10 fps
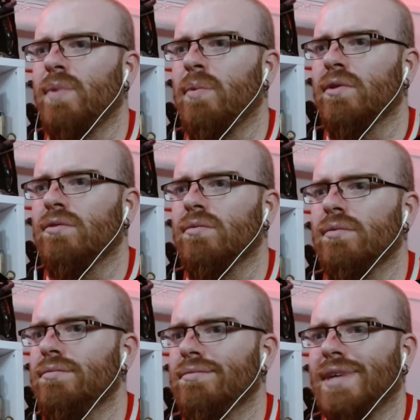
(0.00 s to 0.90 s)
of people to
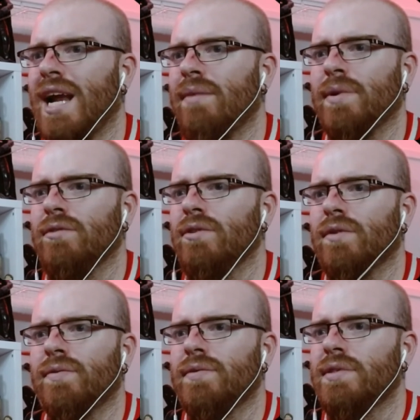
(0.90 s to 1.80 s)
grab a dude
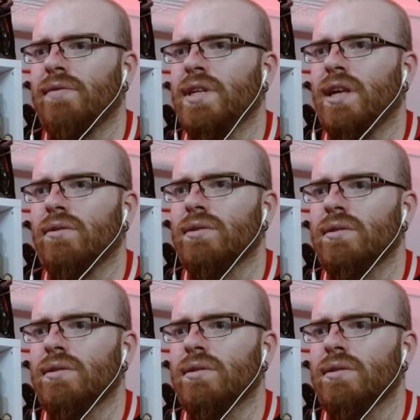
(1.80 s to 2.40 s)
of 70 kilos.